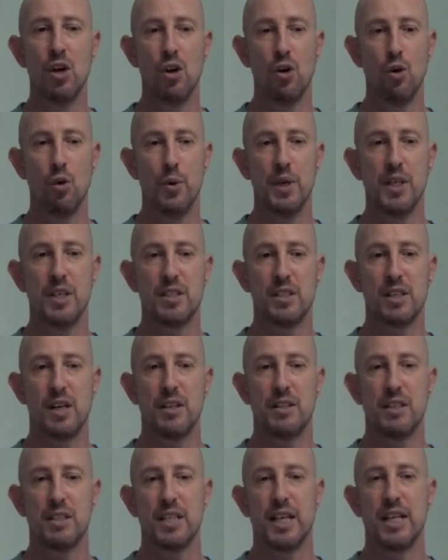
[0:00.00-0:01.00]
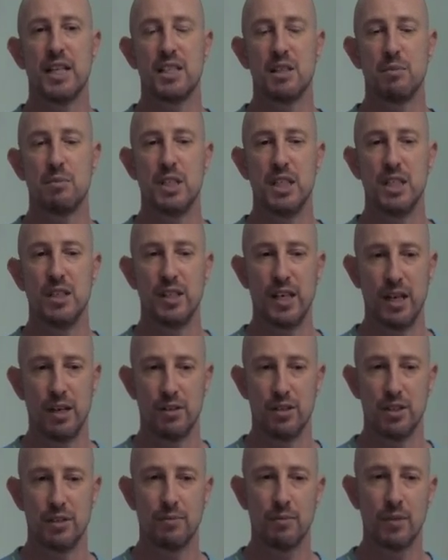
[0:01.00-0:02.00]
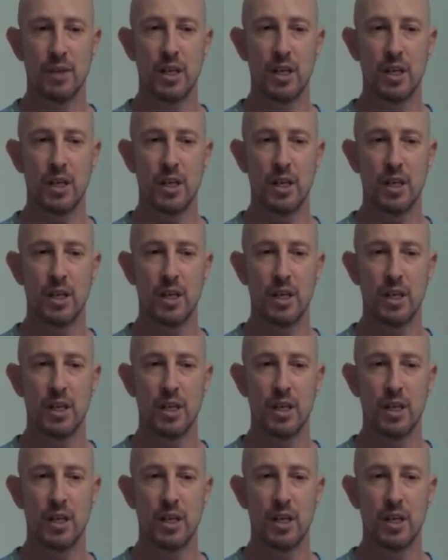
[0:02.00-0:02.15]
or we decide to take some teeth out.